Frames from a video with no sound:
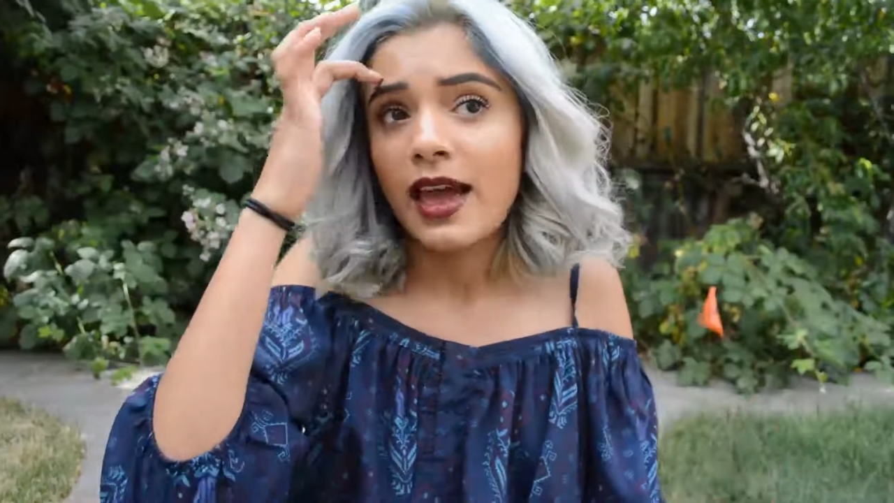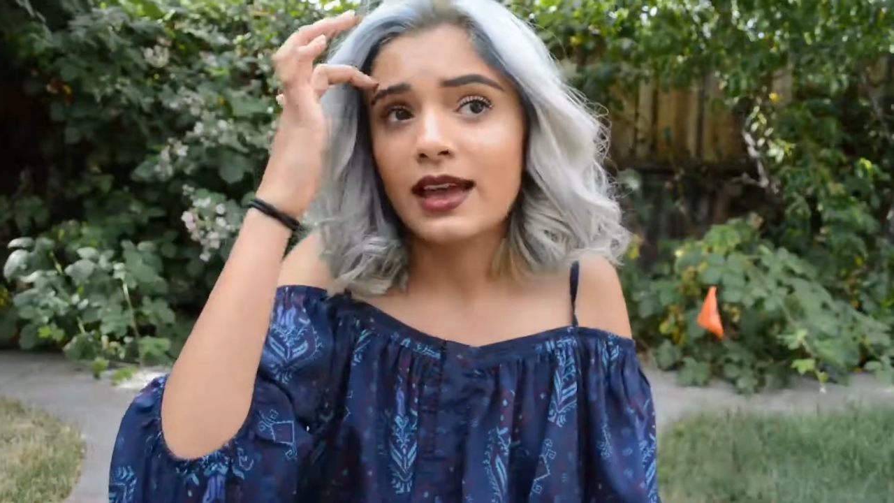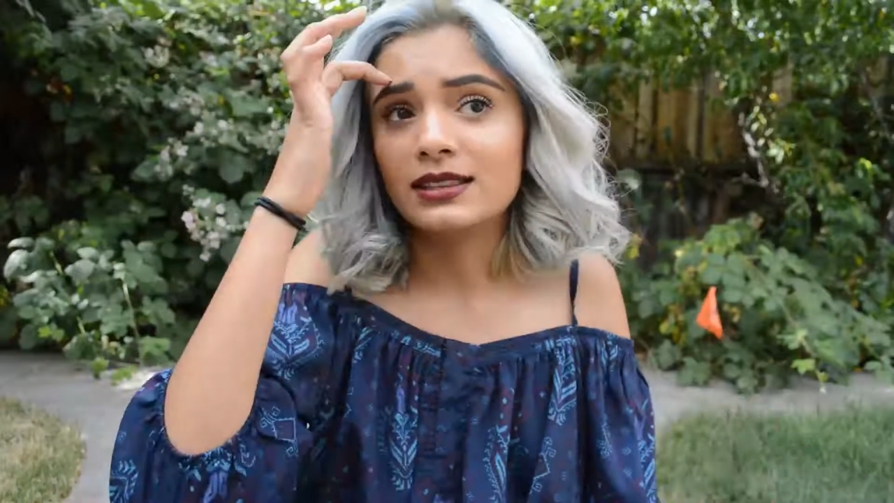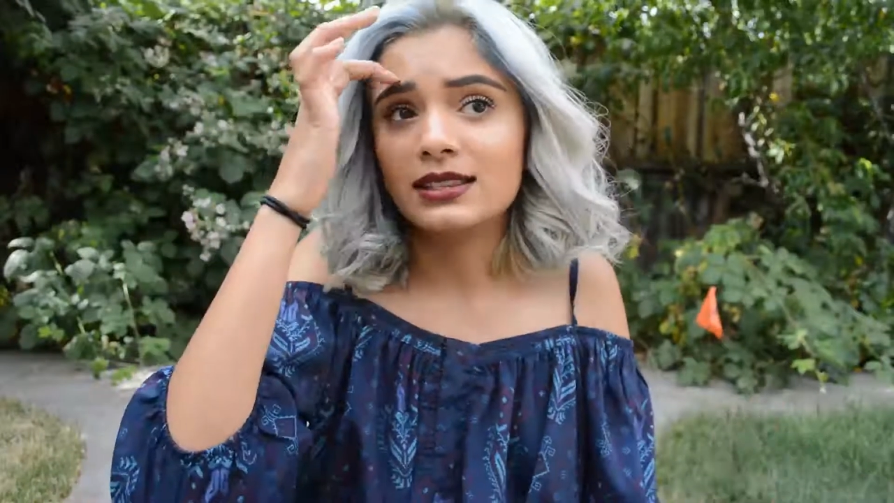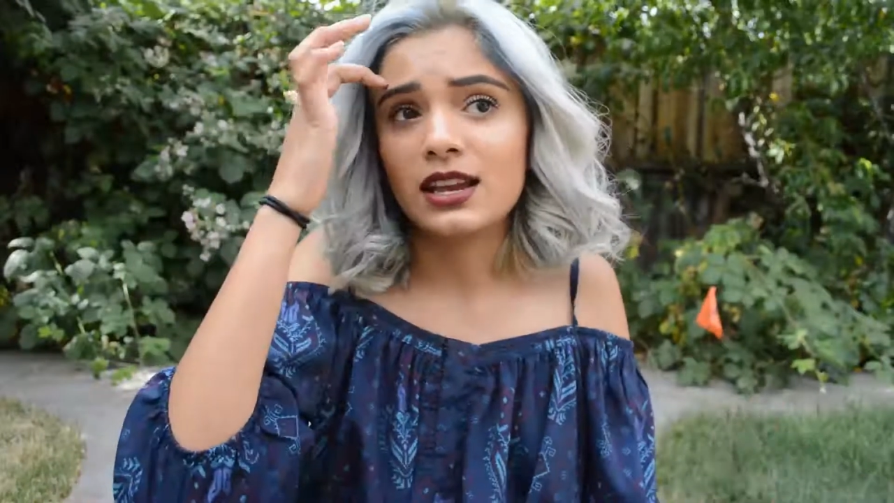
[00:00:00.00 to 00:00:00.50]

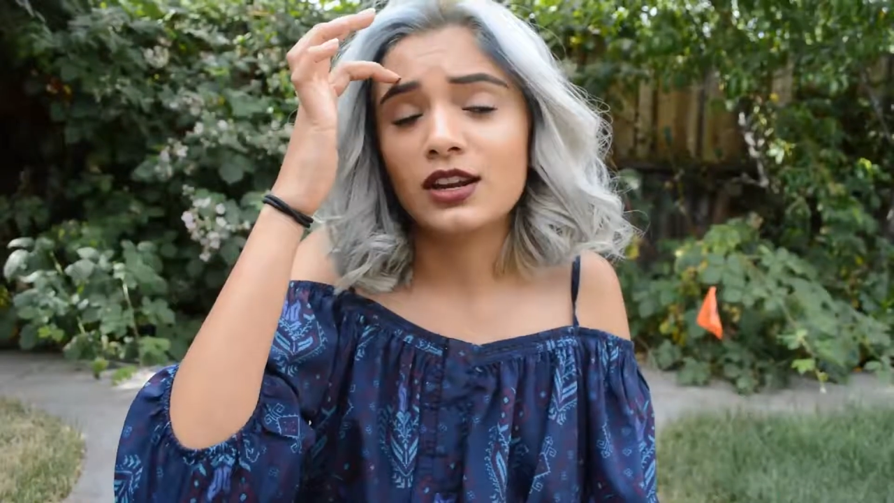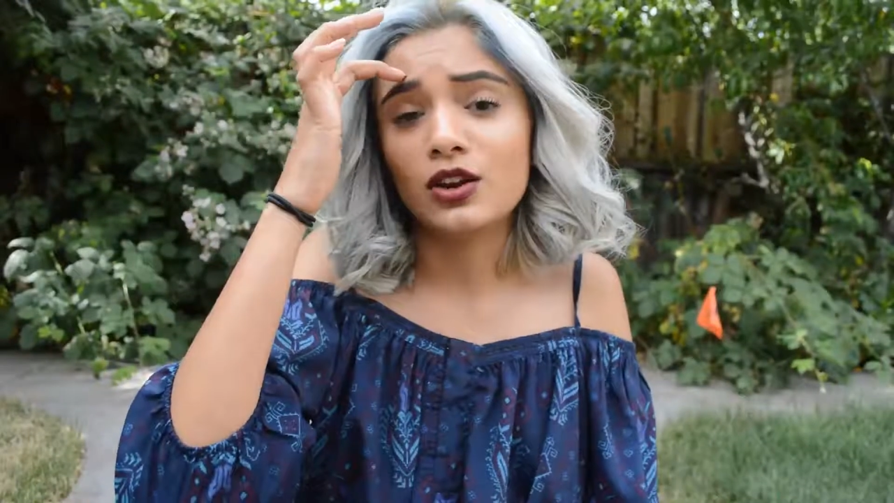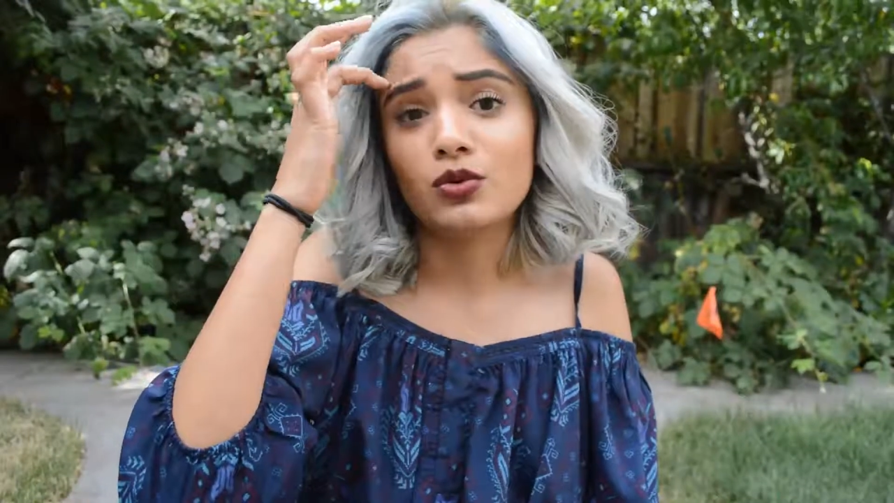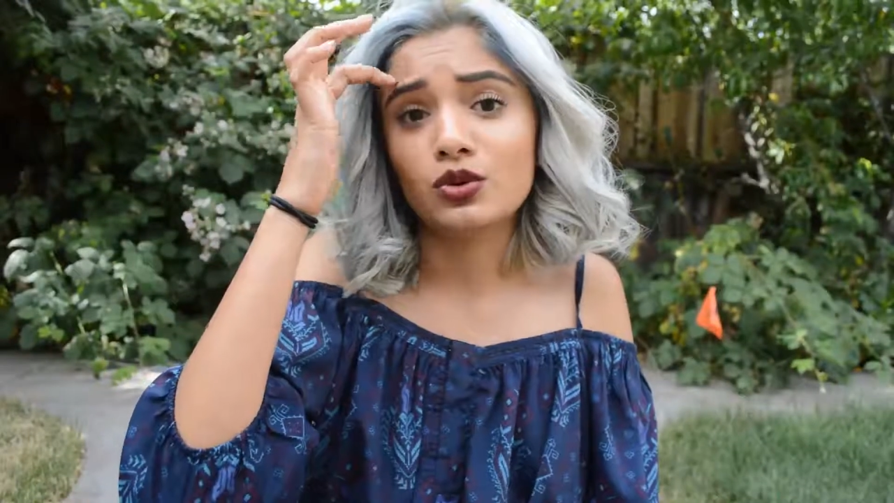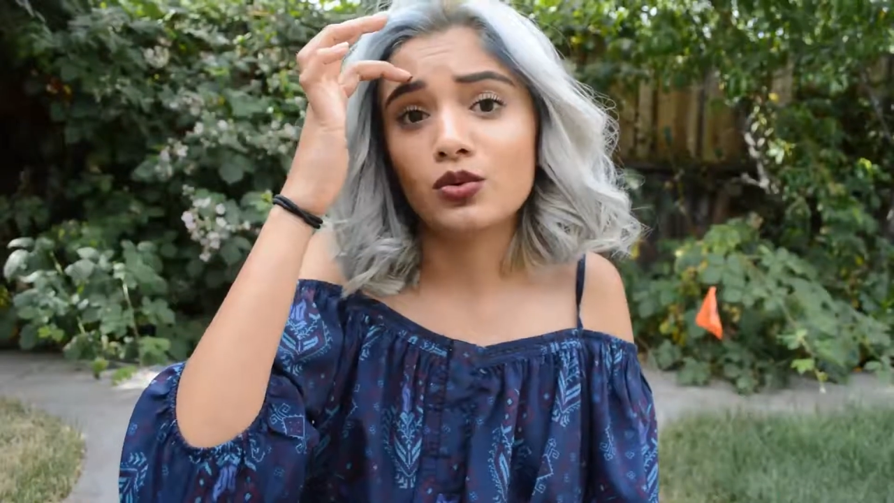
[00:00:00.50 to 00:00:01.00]
and say,
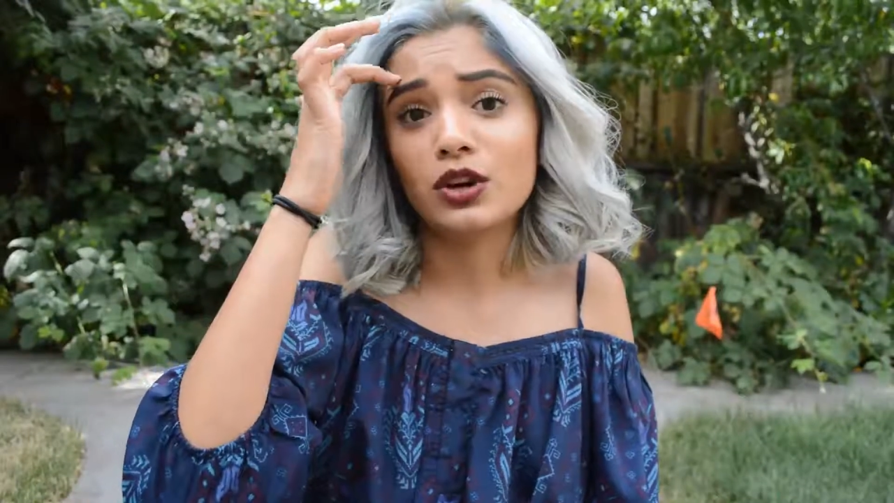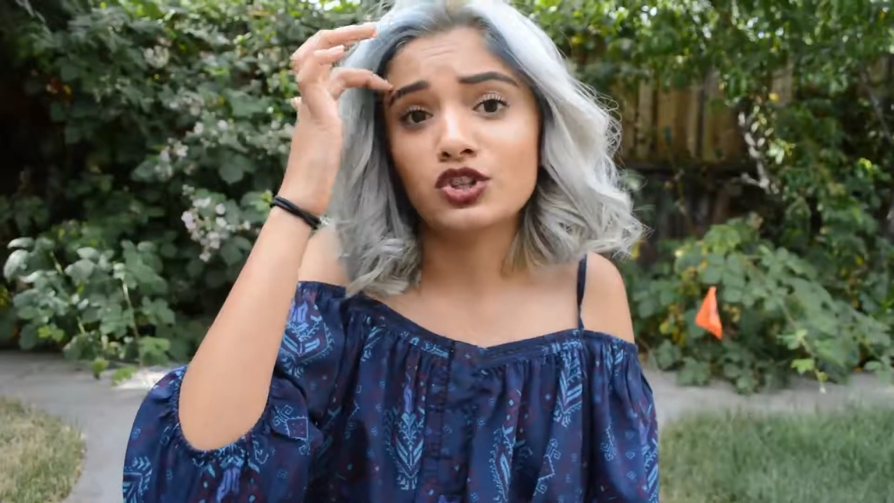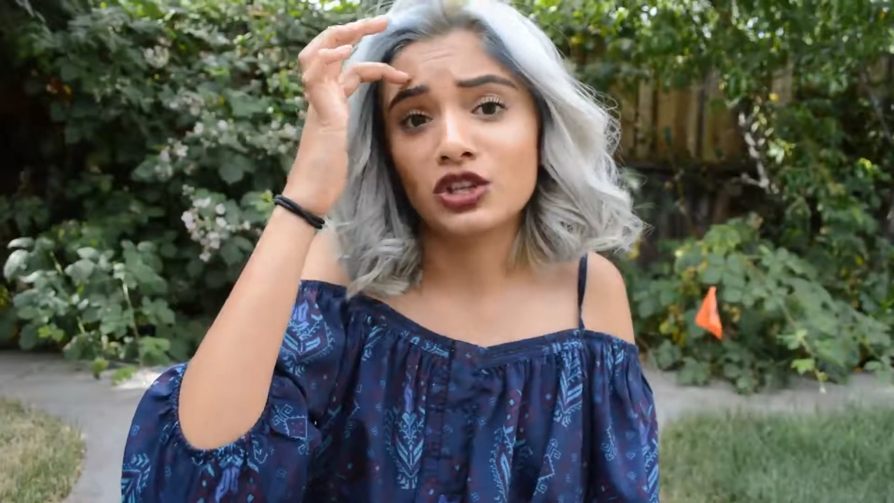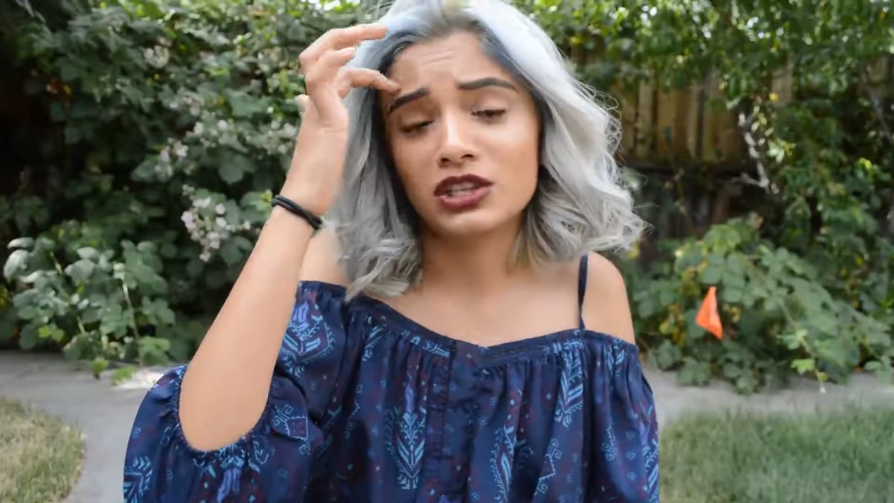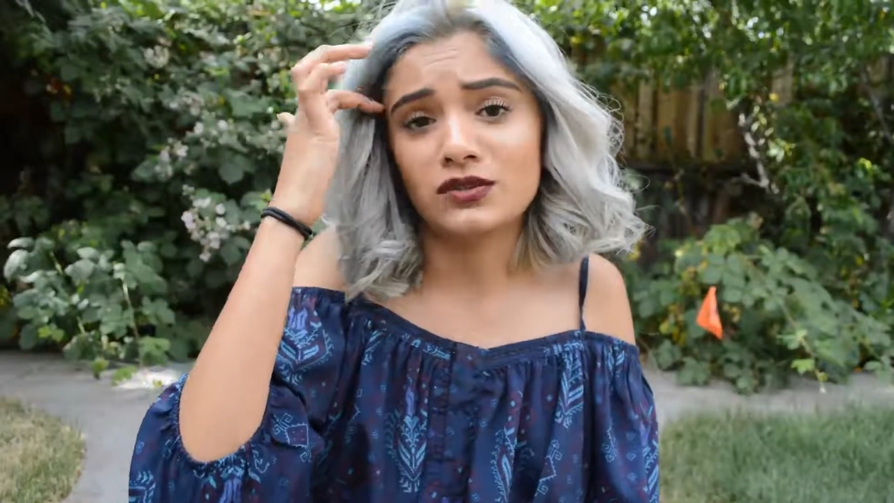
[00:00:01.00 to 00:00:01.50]
no, you are
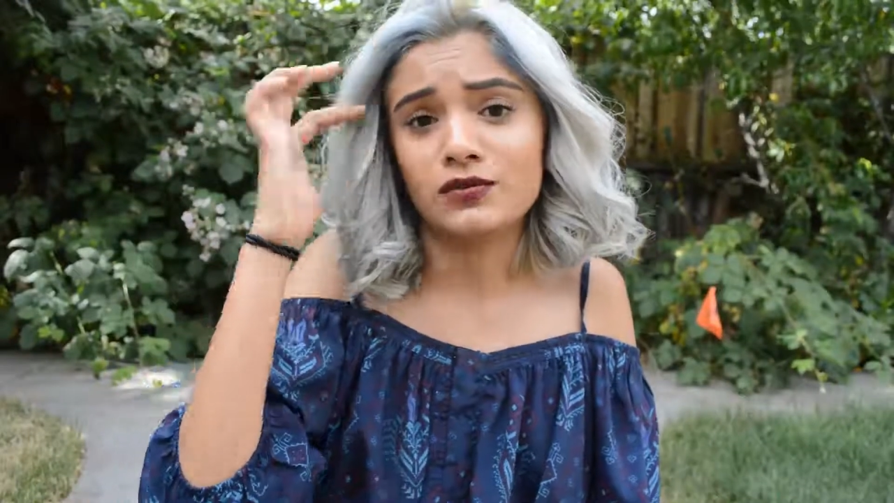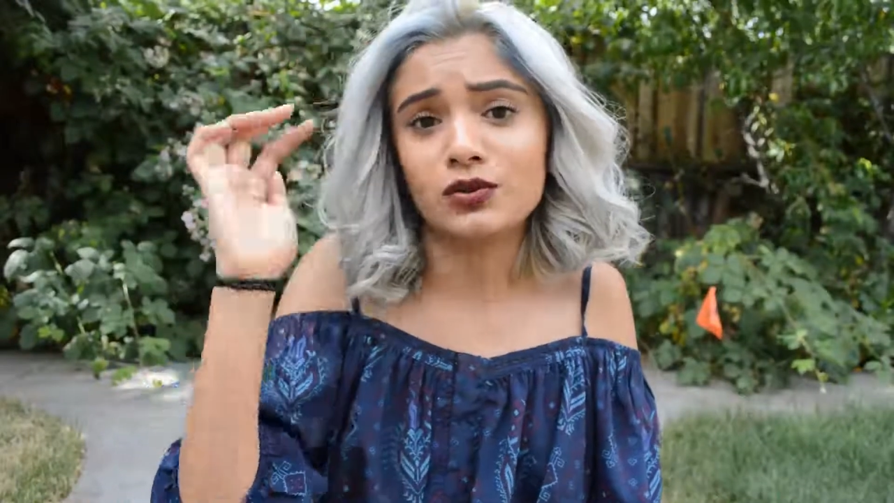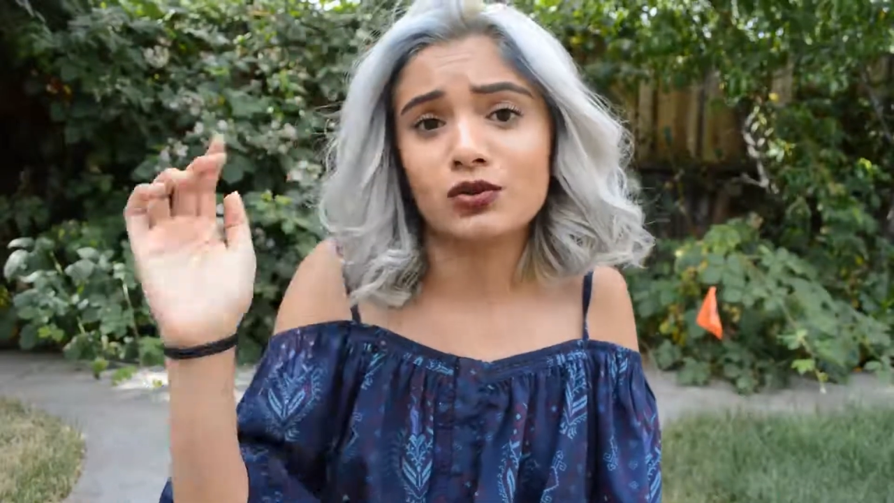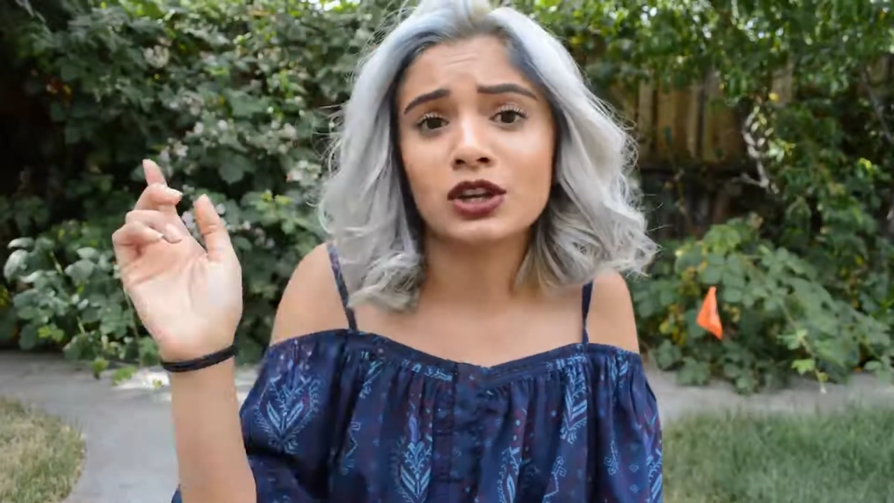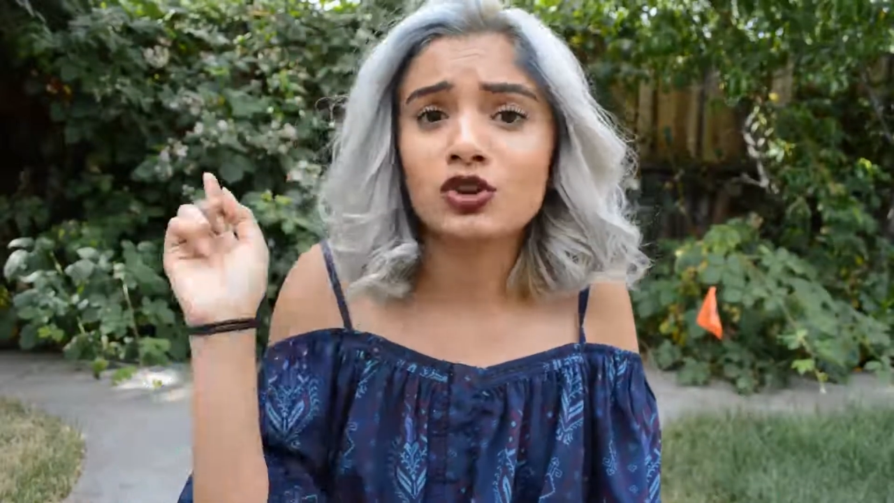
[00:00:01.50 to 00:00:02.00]
just food and